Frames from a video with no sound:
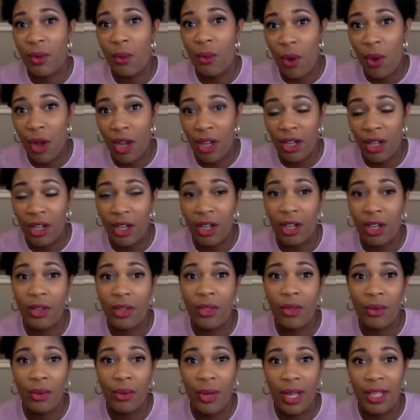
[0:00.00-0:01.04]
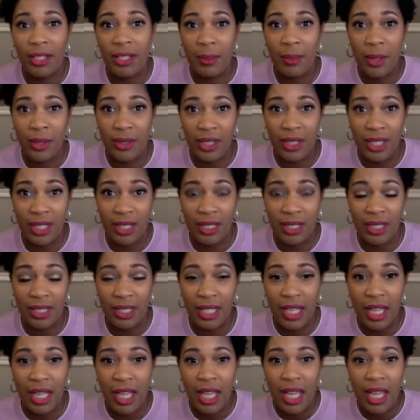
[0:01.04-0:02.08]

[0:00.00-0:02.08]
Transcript: water through osmosis.